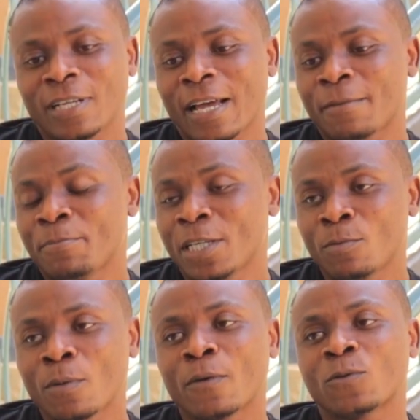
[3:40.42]
a uh,
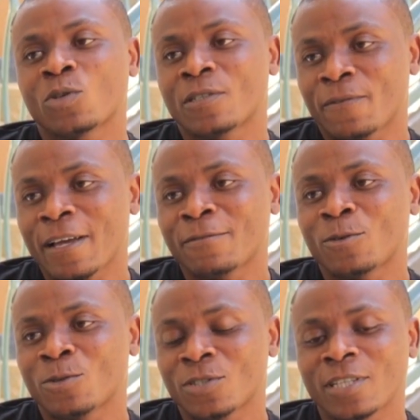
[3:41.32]
minimum of 25
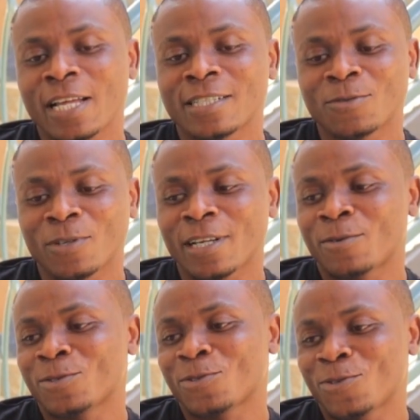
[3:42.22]
goals. that is what I
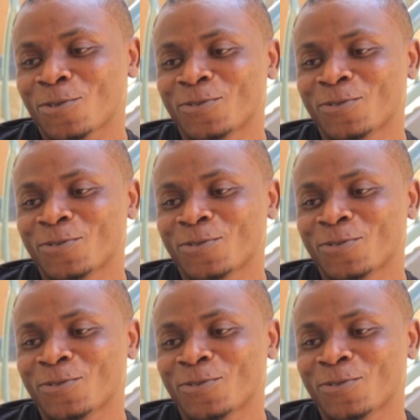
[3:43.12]
want to do.